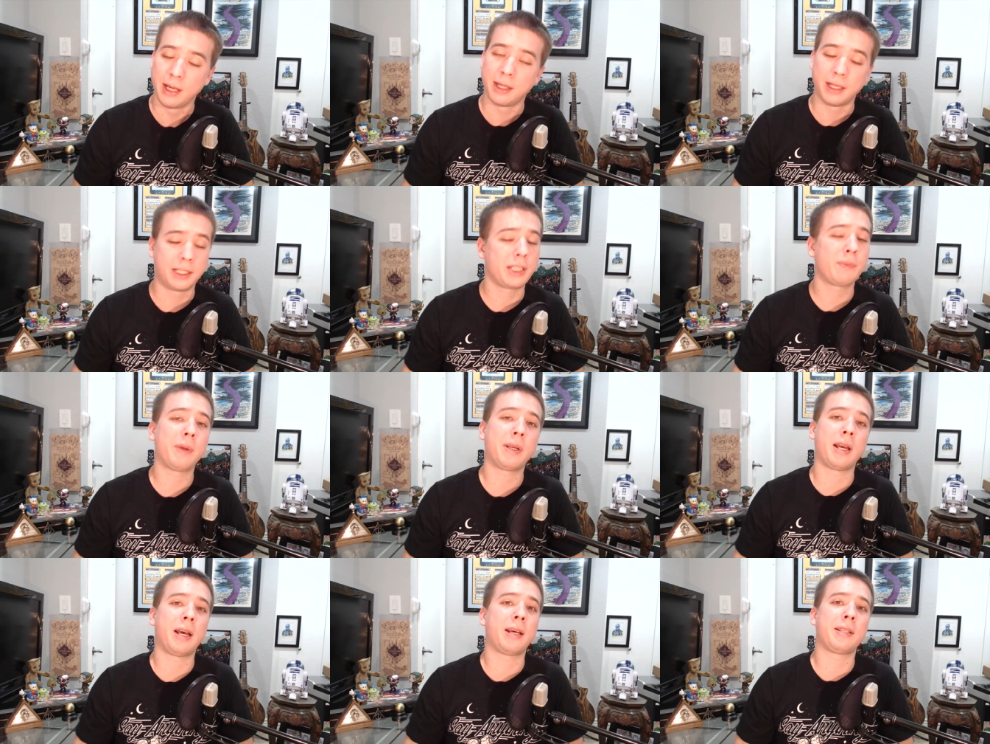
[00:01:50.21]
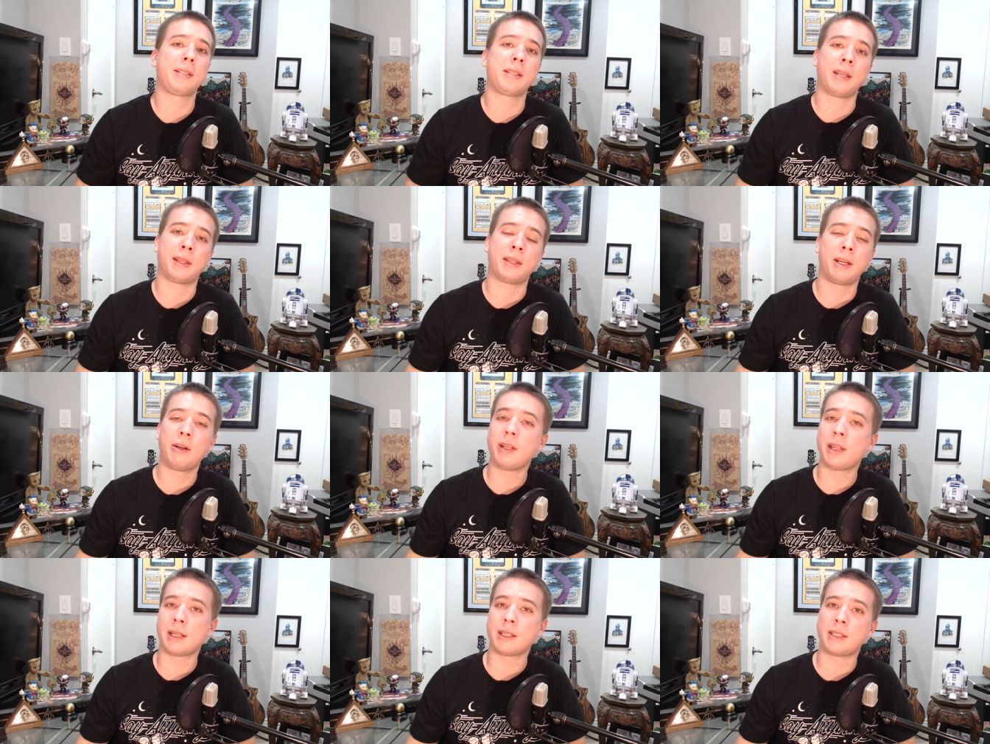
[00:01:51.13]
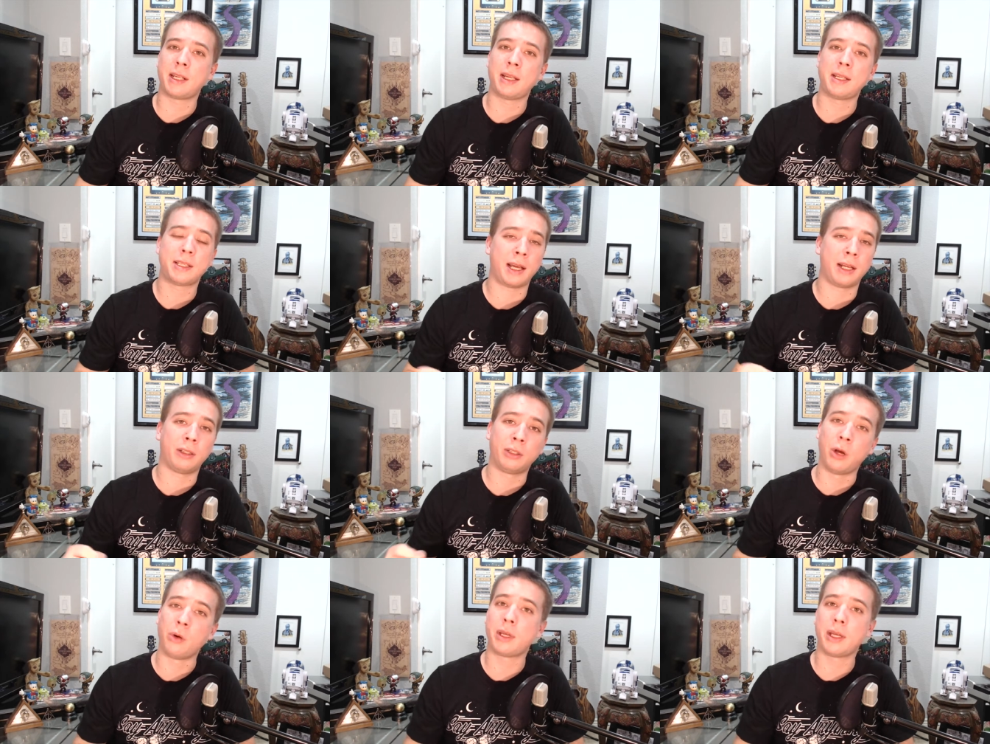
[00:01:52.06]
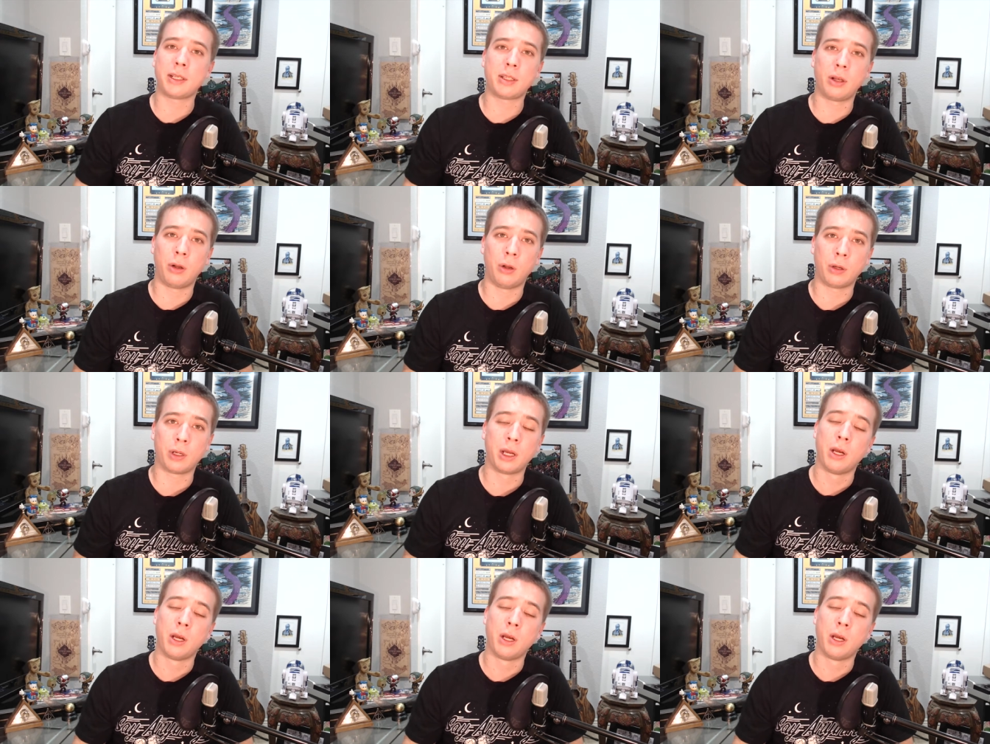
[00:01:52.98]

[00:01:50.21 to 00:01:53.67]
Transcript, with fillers: This is because the theory that states that Loki is the Hulk